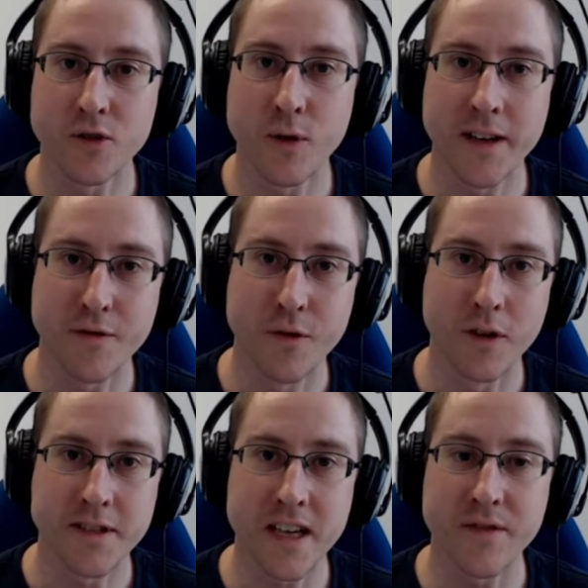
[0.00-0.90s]
on a
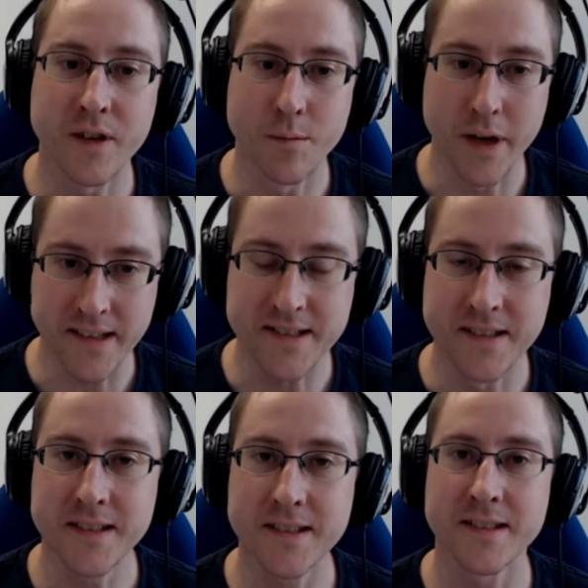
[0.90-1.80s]
24/7
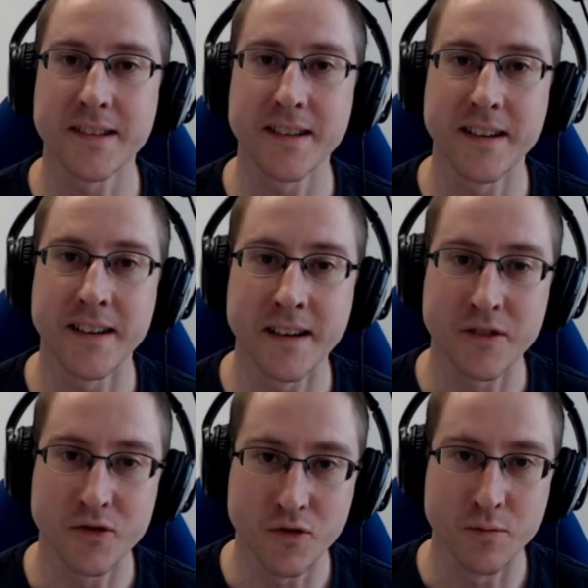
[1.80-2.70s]
basis
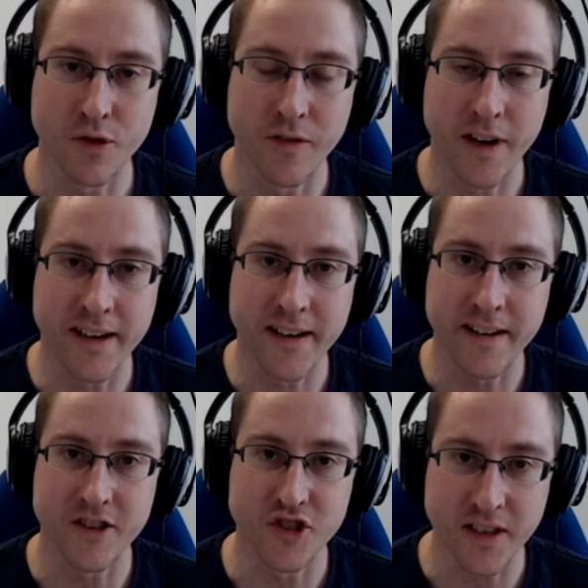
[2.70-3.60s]
to provide
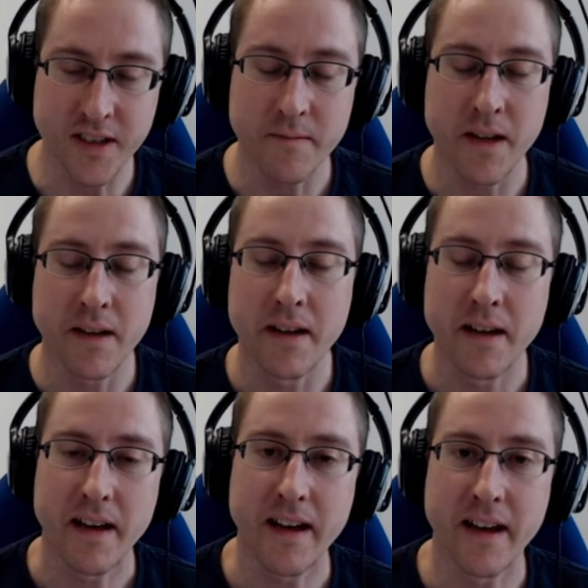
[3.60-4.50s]
energy.
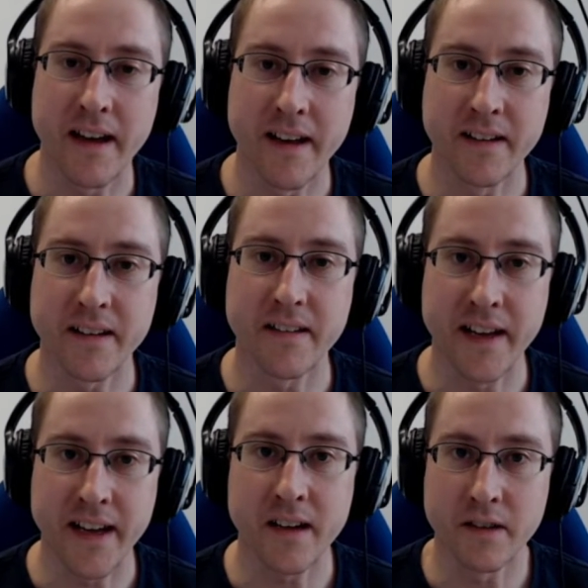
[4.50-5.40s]
And
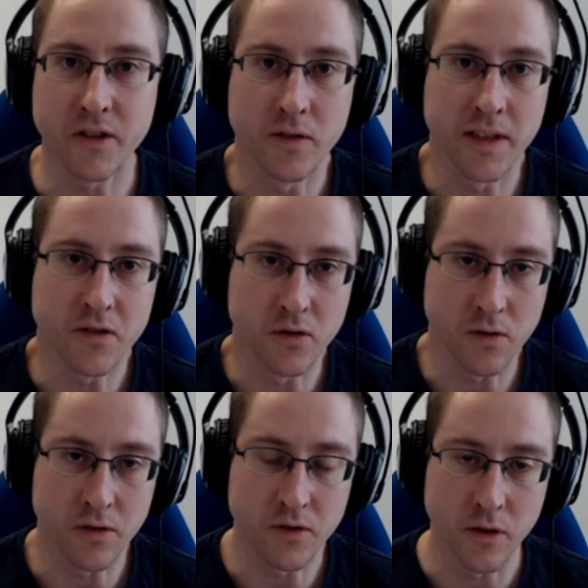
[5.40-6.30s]
there you need
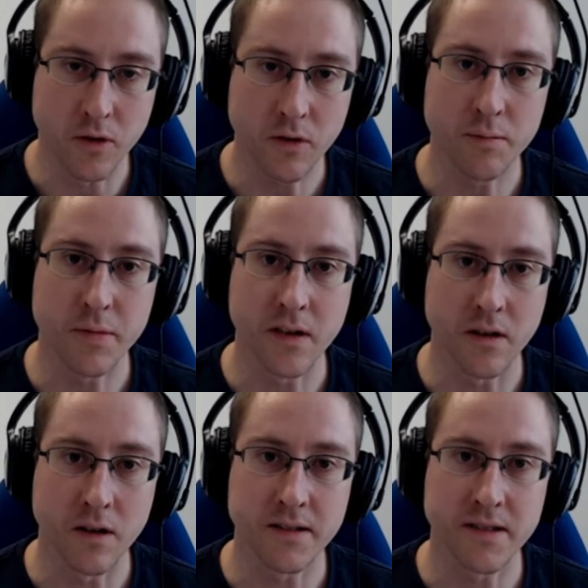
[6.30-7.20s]
to control
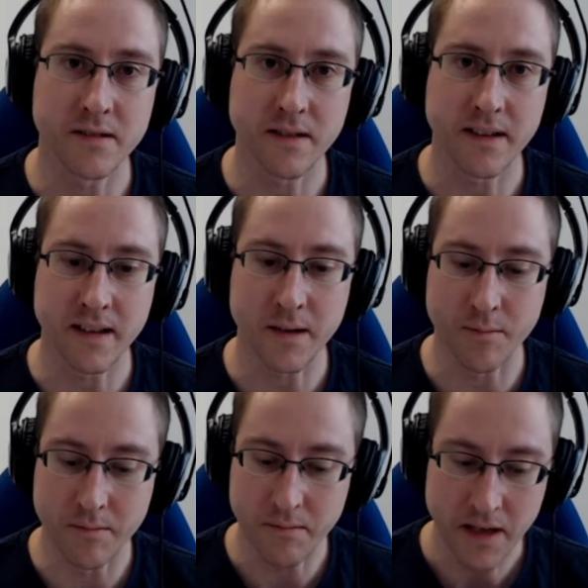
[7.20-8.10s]
because,
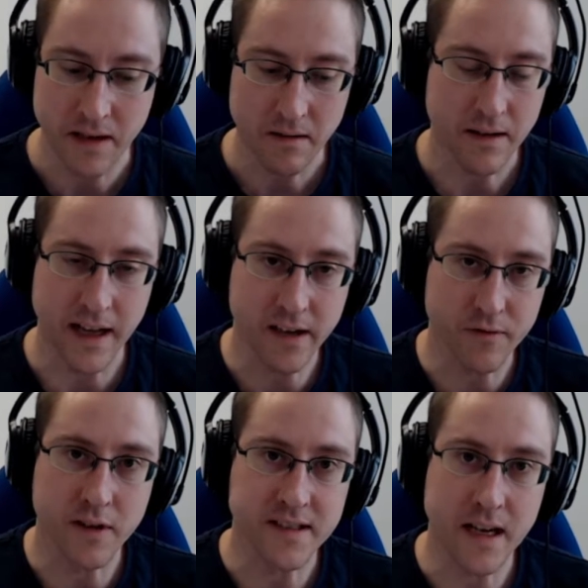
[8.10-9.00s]

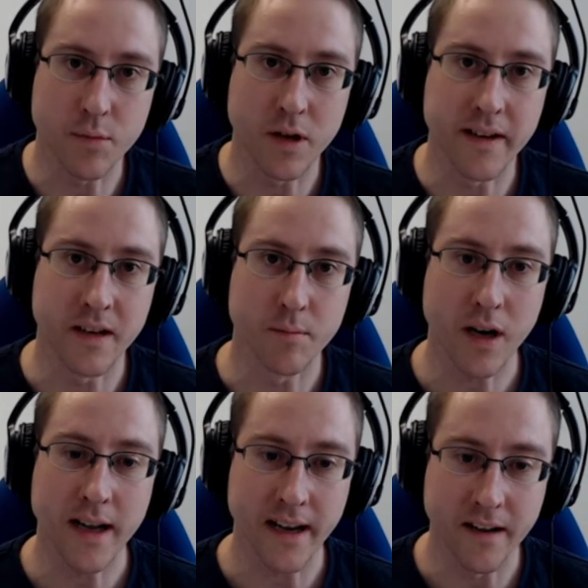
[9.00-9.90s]
like for example, in
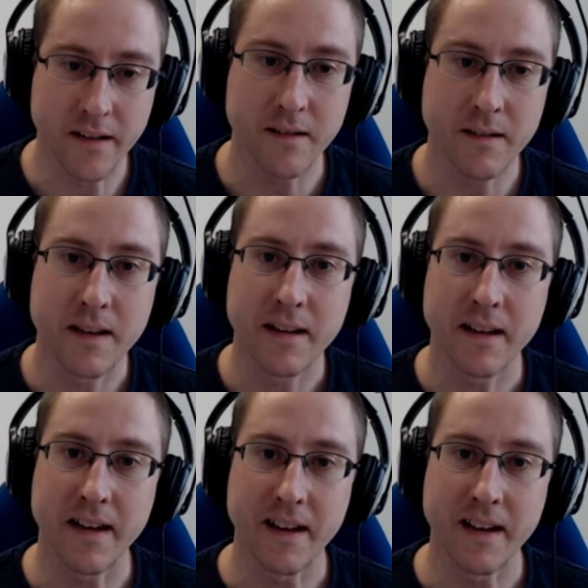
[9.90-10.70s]
a plane,